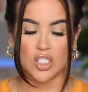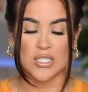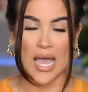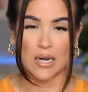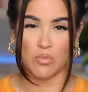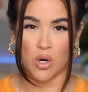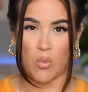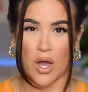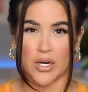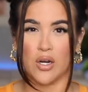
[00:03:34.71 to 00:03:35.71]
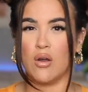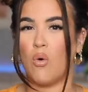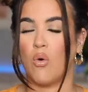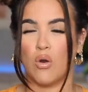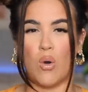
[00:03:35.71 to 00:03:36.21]
just add more water
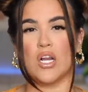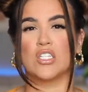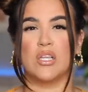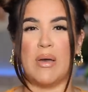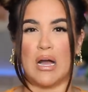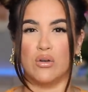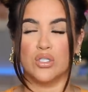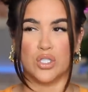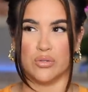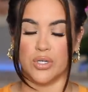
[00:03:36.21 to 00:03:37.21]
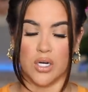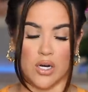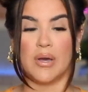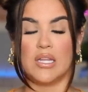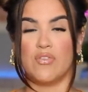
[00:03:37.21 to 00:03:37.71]
or wash them out sooner.
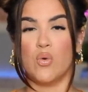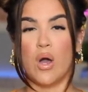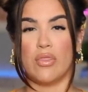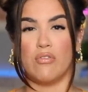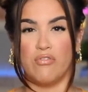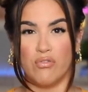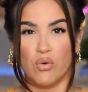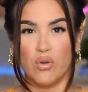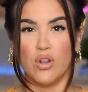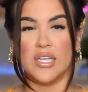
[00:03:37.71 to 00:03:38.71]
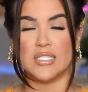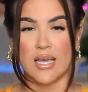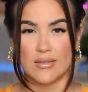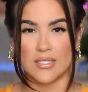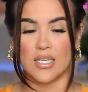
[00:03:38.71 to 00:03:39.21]
But if you want the full
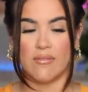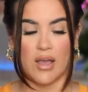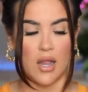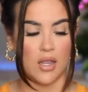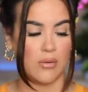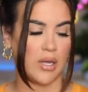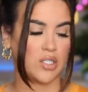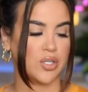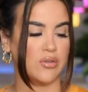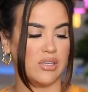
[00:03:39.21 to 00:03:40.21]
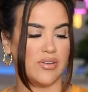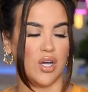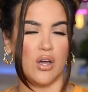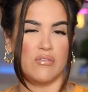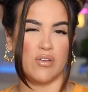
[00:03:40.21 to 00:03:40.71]
intensity of color, make sure you leave it
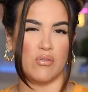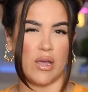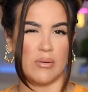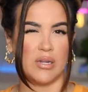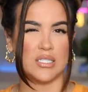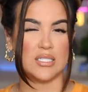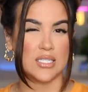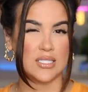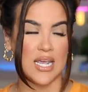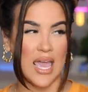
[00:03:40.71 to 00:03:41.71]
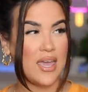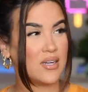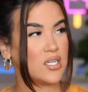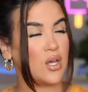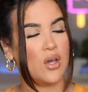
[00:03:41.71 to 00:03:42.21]
on for the recommended six to
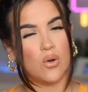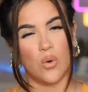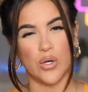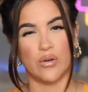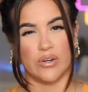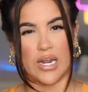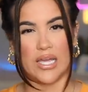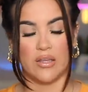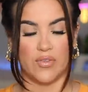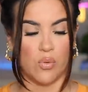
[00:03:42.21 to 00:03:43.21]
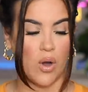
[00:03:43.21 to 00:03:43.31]
eight or or overnight if you